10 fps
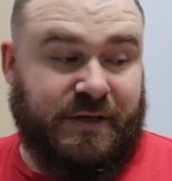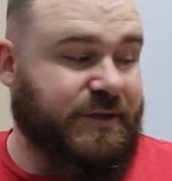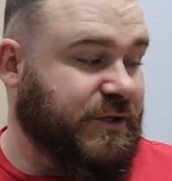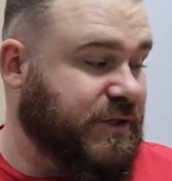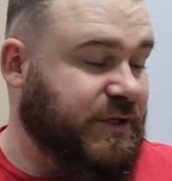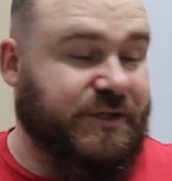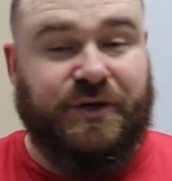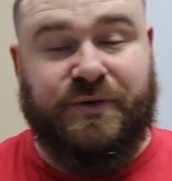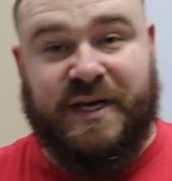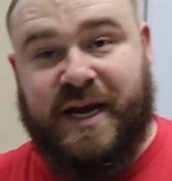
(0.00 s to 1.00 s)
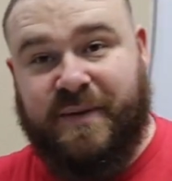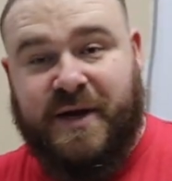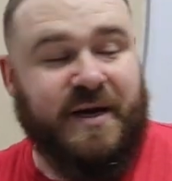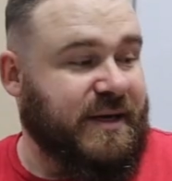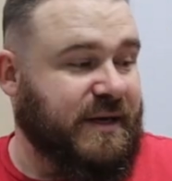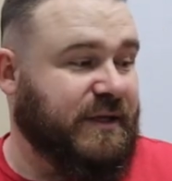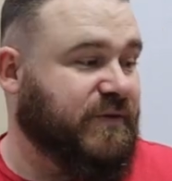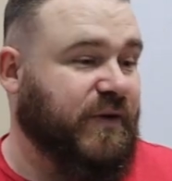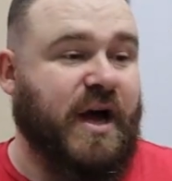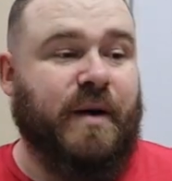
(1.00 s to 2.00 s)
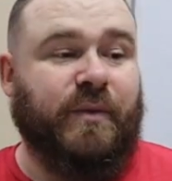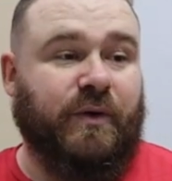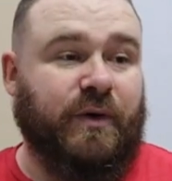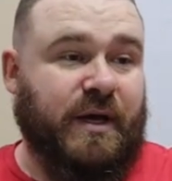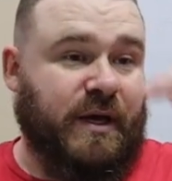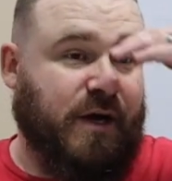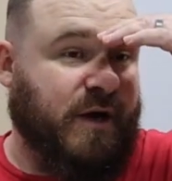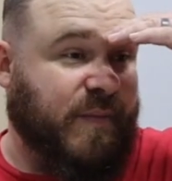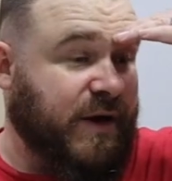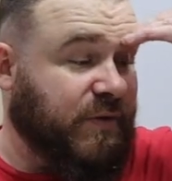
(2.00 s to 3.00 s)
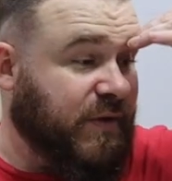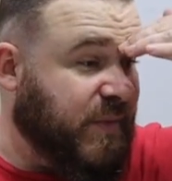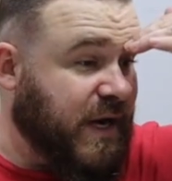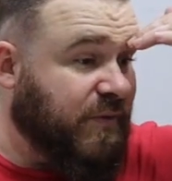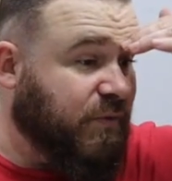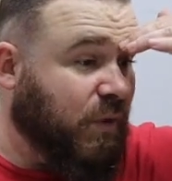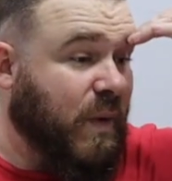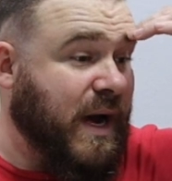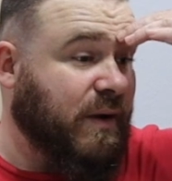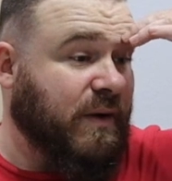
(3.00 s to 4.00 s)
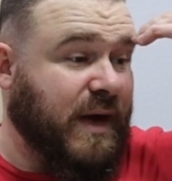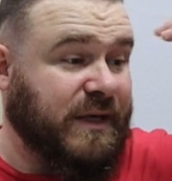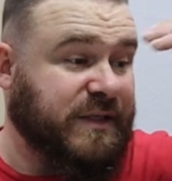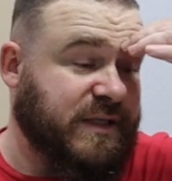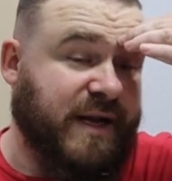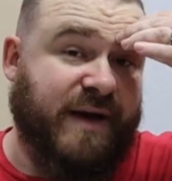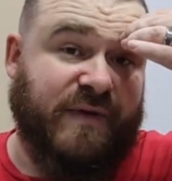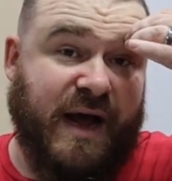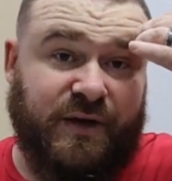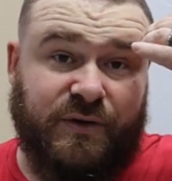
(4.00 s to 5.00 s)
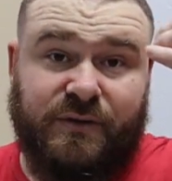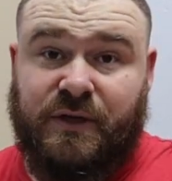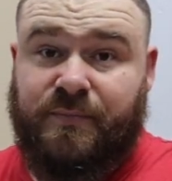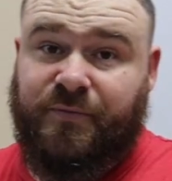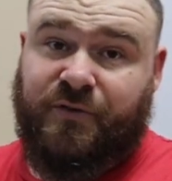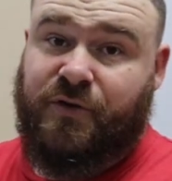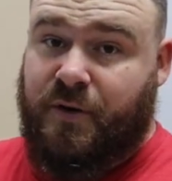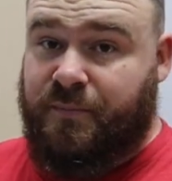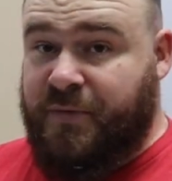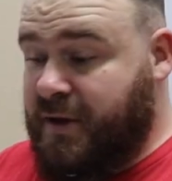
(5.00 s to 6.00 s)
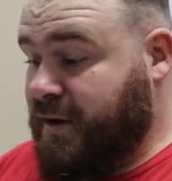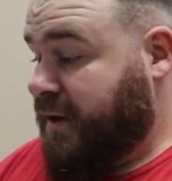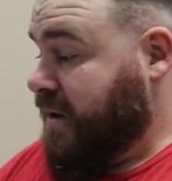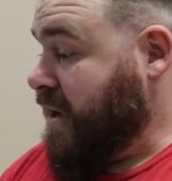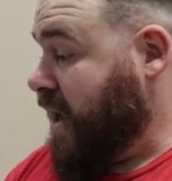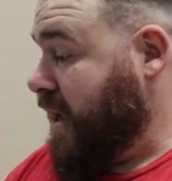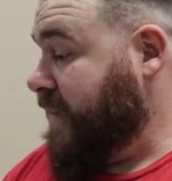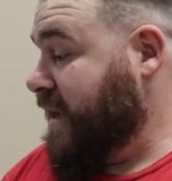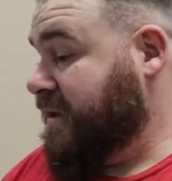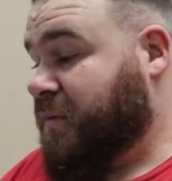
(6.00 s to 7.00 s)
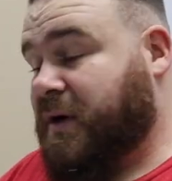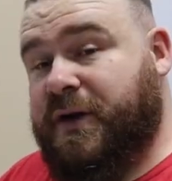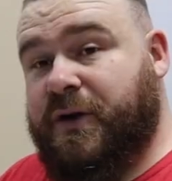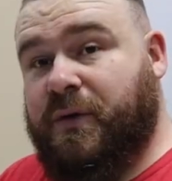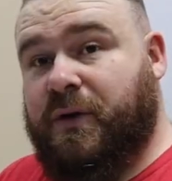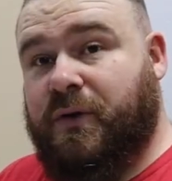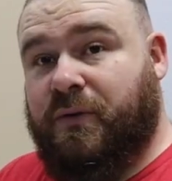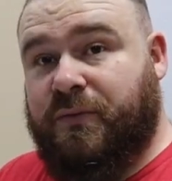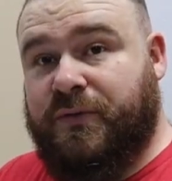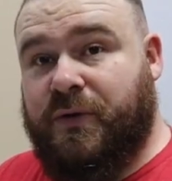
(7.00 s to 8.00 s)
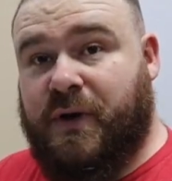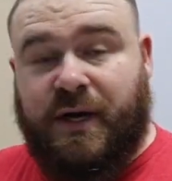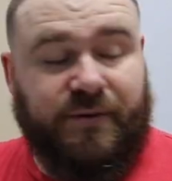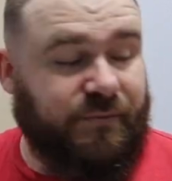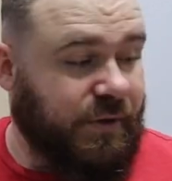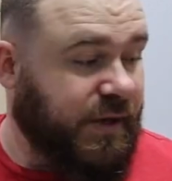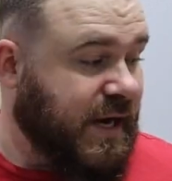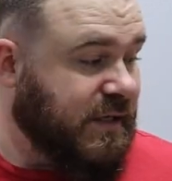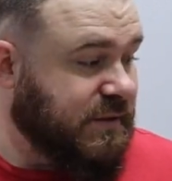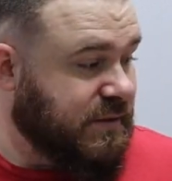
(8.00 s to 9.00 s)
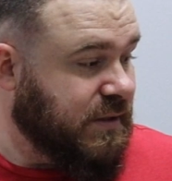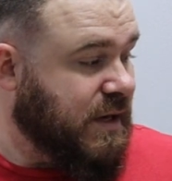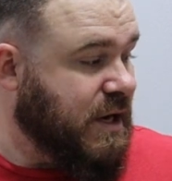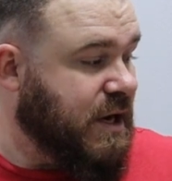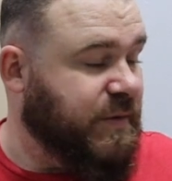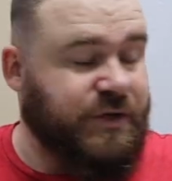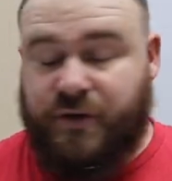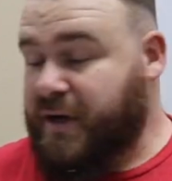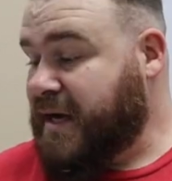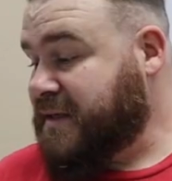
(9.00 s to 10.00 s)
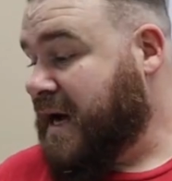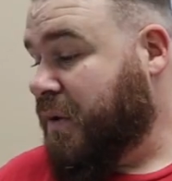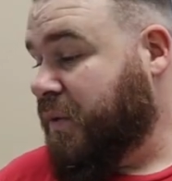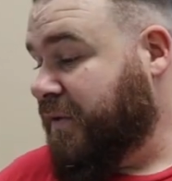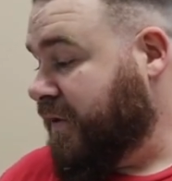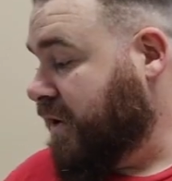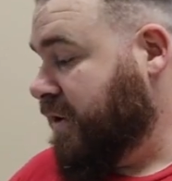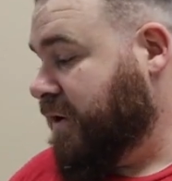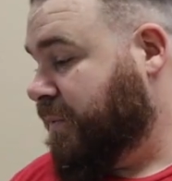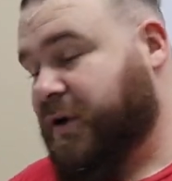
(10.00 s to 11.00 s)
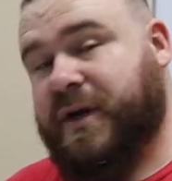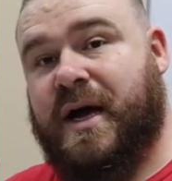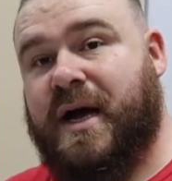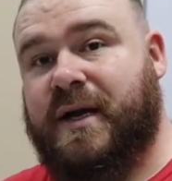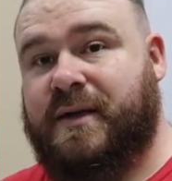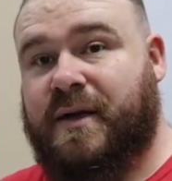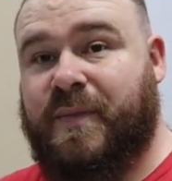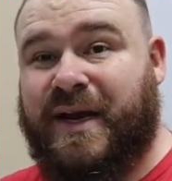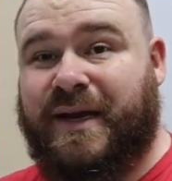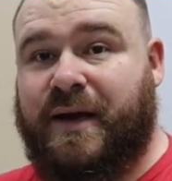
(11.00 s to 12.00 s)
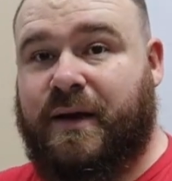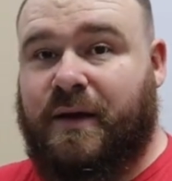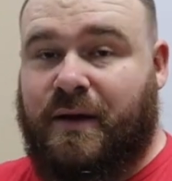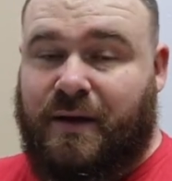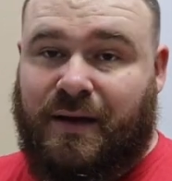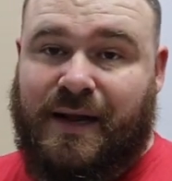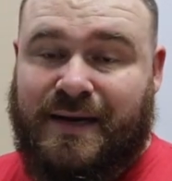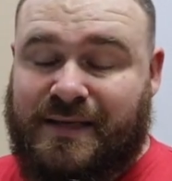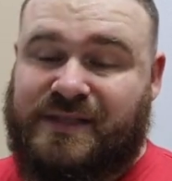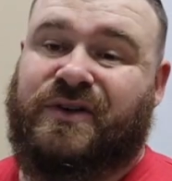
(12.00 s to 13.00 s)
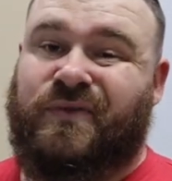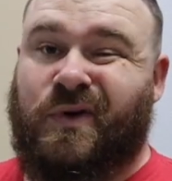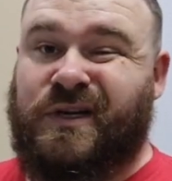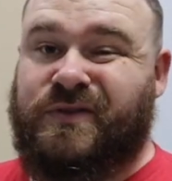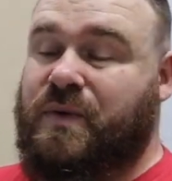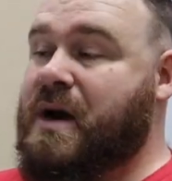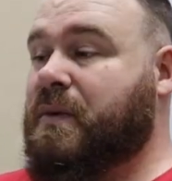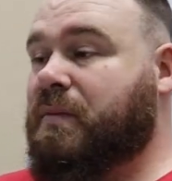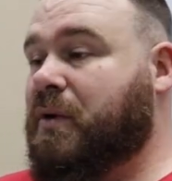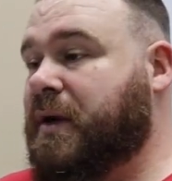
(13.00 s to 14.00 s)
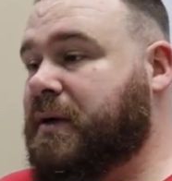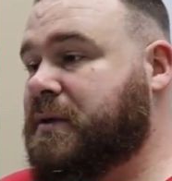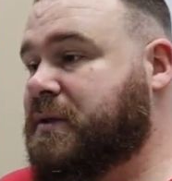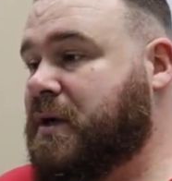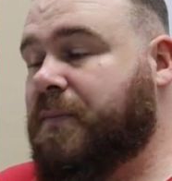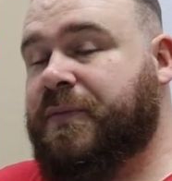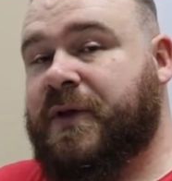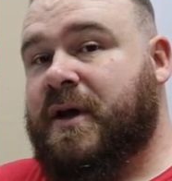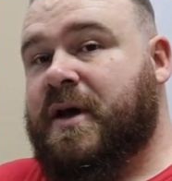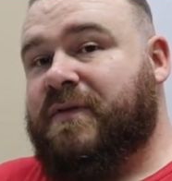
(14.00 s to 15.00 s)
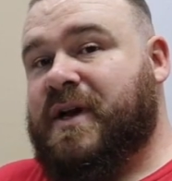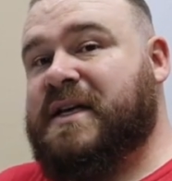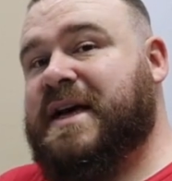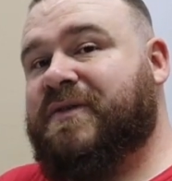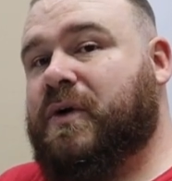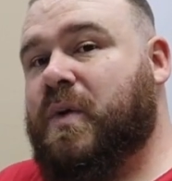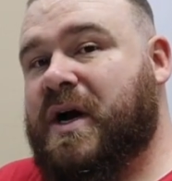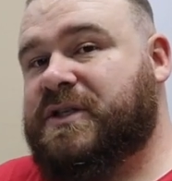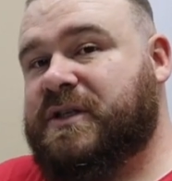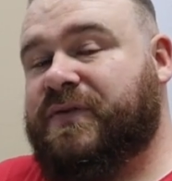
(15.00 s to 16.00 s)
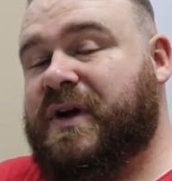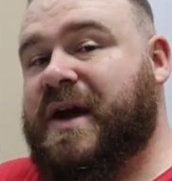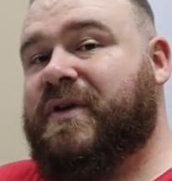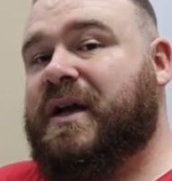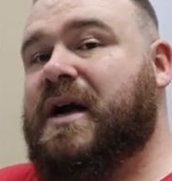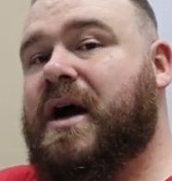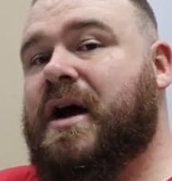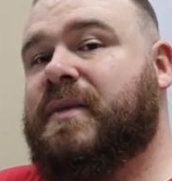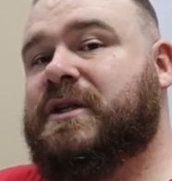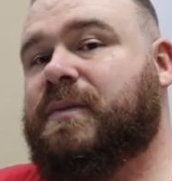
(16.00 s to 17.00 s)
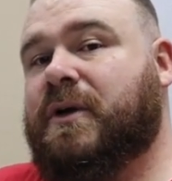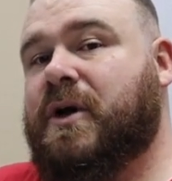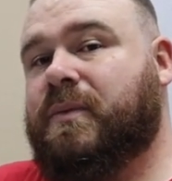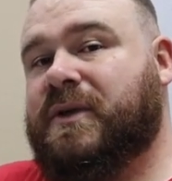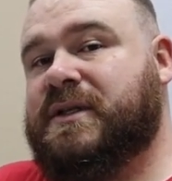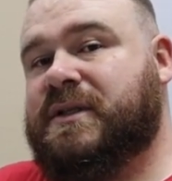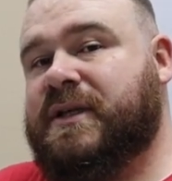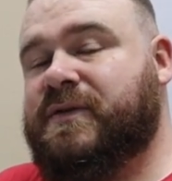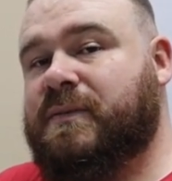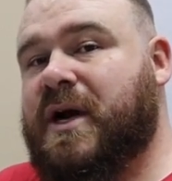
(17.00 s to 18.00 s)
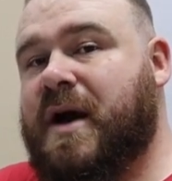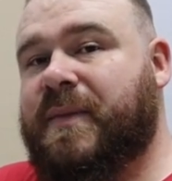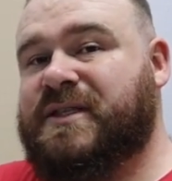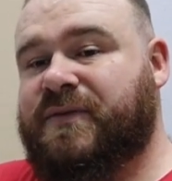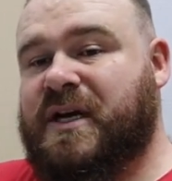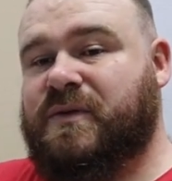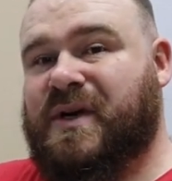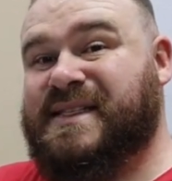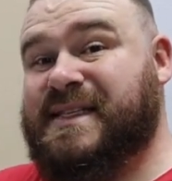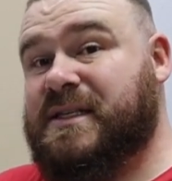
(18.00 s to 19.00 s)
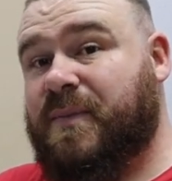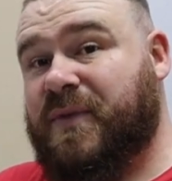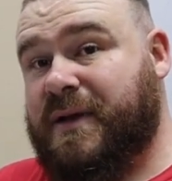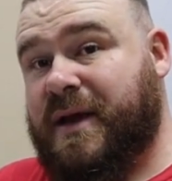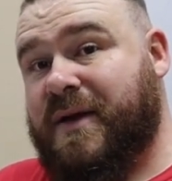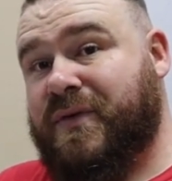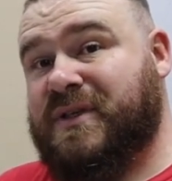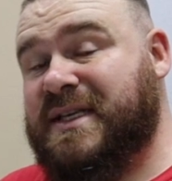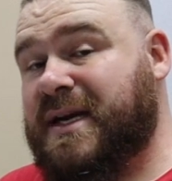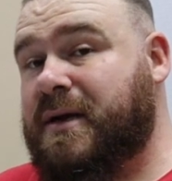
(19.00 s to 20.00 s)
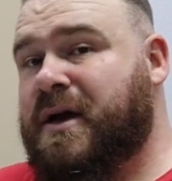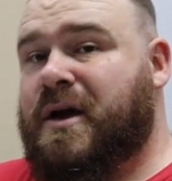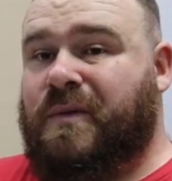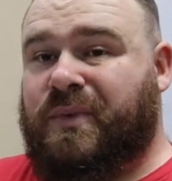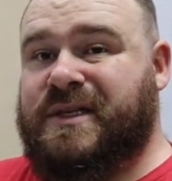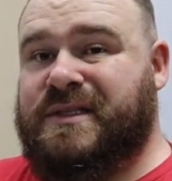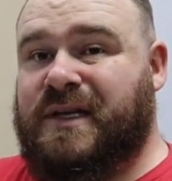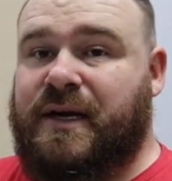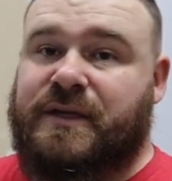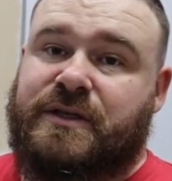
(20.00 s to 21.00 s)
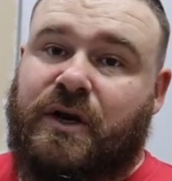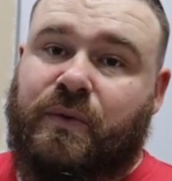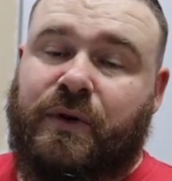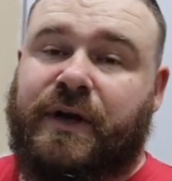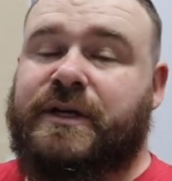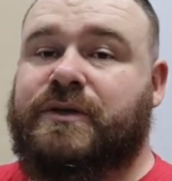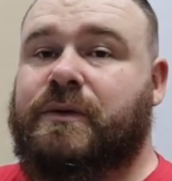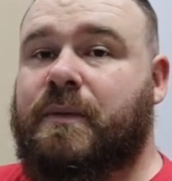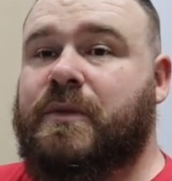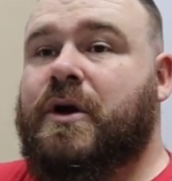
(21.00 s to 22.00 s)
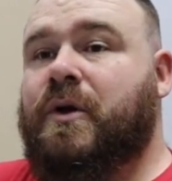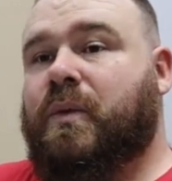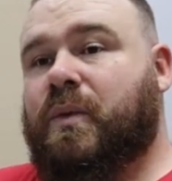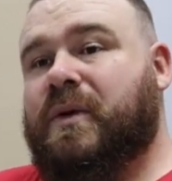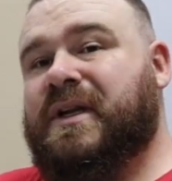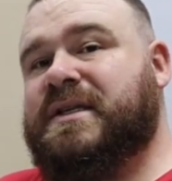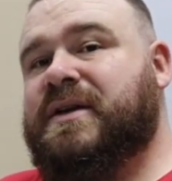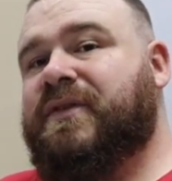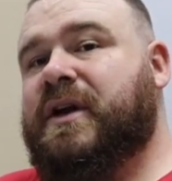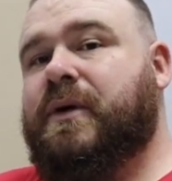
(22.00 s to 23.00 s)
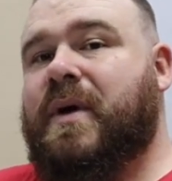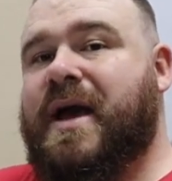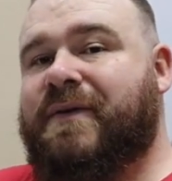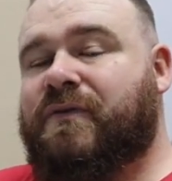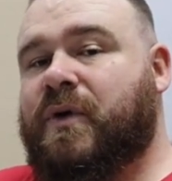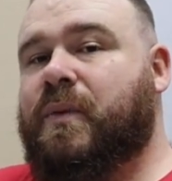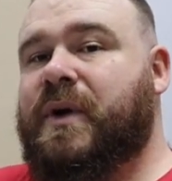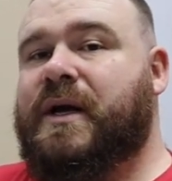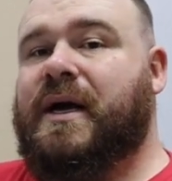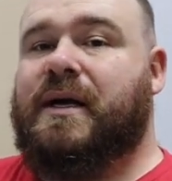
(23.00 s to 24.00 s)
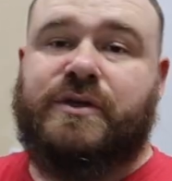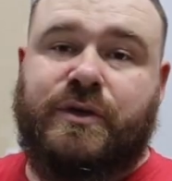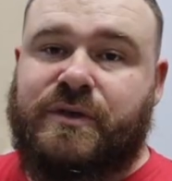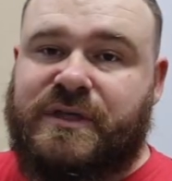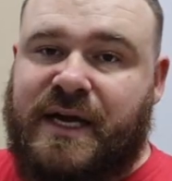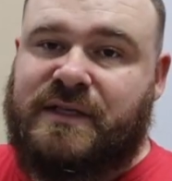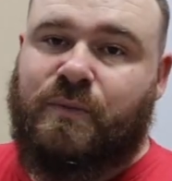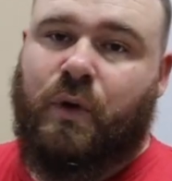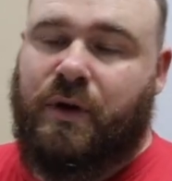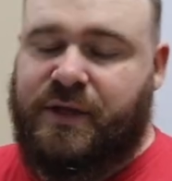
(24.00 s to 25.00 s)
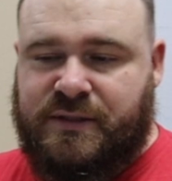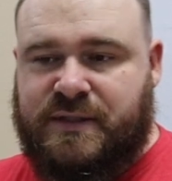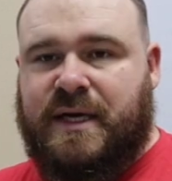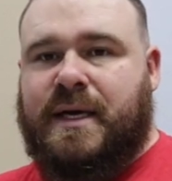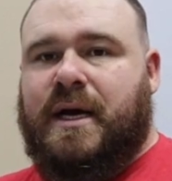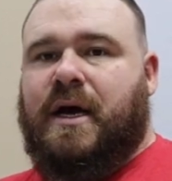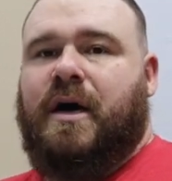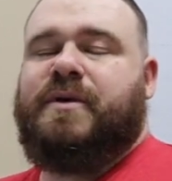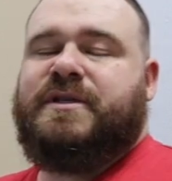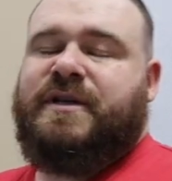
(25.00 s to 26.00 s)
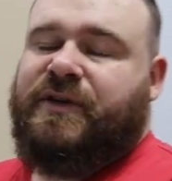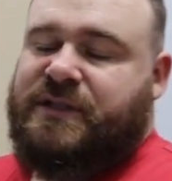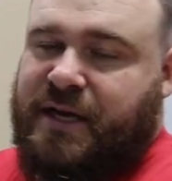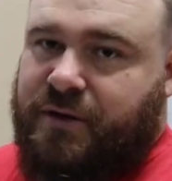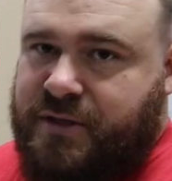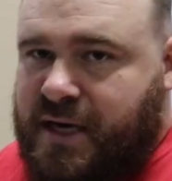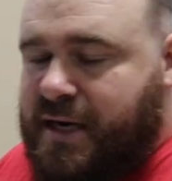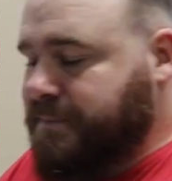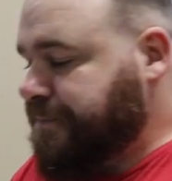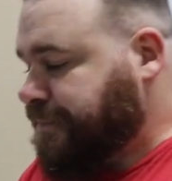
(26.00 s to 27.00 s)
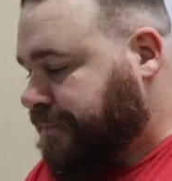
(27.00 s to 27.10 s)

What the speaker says: just this new tape is phenomenal. I know they've been out for a while. I just have not used them, so I just wanted to do a little review on it for you guys and show you guys how we figured to put it on to make it a lot easier for us while we print. So if you guys have any questions, if you have any comments below, please leave some comments. If you guys want to see something that you haven't seen, please let us know. We'll get to them. We're releasing a video every week on Tuesdays mornings, Pacific Standard Time.